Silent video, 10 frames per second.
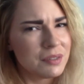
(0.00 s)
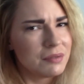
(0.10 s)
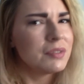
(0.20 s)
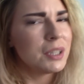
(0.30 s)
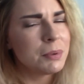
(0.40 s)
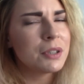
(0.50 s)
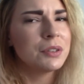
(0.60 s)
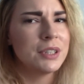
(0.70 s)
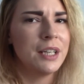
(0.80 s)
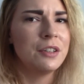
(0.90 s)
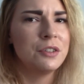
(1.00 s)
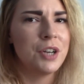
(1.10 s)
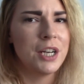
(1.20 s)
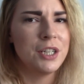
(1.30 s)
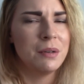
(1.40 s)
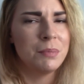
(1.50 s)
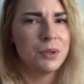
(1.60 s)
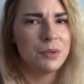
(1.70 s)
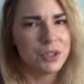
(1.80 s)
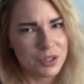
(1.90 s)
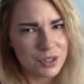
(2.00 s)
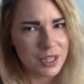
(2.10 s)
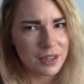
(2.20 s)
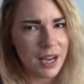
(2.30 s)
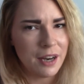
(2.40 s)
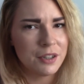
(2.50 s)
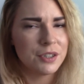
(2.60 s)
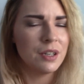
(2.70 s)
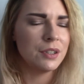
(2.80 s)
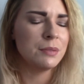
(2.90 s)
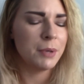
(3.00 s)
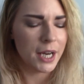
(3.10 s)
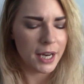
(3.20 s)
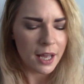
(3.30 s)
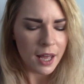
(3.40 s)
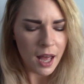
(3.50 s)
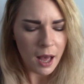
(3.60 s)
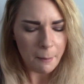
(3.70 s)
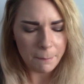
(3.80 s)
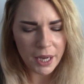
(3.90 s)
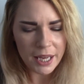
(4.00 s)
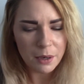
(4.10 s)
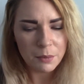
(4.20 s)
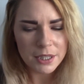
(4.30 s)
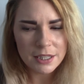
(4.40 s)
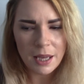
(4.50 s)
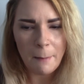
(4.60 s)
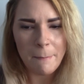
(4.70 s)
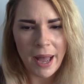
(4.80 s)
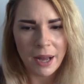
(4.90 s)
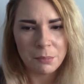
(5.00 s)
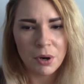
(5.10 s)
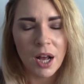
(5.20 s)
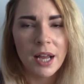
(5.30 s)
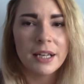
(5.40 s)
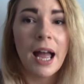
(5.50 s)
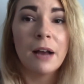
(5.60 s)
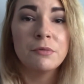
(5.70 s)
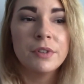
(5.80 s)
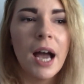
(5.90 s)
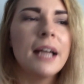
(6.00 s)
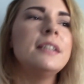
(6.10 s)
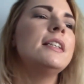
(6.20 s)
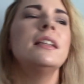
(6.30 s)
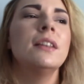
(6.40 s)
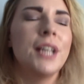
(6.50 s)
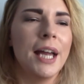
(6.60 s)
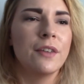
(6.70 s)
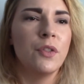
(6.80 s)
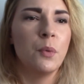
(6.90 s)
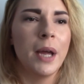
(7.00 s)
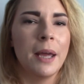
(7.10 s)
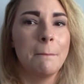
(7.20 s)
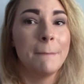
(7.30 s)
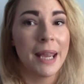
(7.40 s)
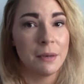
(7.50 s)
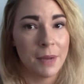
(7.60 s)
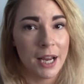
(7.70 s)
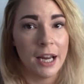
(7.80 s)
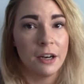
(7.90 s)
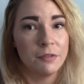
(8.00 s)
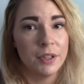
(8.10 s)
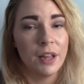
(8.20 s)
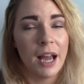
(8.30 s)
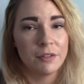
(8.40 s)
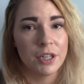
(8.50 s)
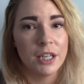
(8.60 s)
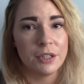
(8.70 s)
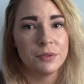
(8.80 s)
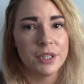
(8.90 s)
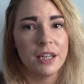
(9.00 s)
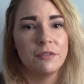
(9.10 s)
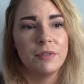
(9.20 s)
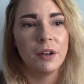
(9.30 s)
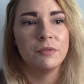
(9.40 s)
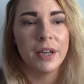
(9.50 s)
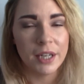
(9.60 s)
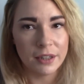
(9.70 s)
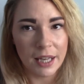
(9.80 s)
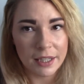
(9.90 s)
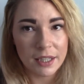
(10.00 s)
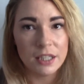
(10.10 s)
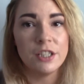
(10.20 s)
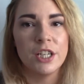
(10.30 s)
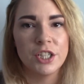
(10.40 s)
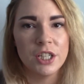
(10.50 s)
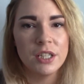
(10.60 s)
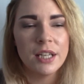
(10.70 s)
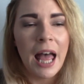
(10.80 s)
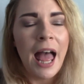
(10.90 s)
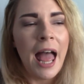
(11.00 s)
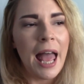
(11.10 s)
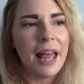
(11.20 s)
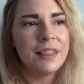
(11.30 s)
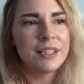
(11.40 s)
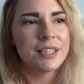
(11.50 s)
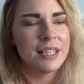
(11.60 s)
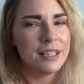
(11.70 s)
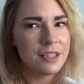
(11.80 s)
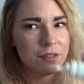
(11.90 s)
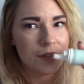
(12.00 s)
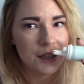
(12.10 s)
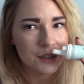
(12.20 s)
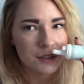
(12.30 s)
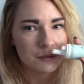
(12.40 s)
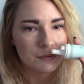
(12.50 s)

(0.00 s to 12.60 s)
typical standard dry shampoo is just like the aerosol spray. But it wasn't a bad product. I did like the way it made my hair feel after I used it. It felt very like conditioned. And the scent of this,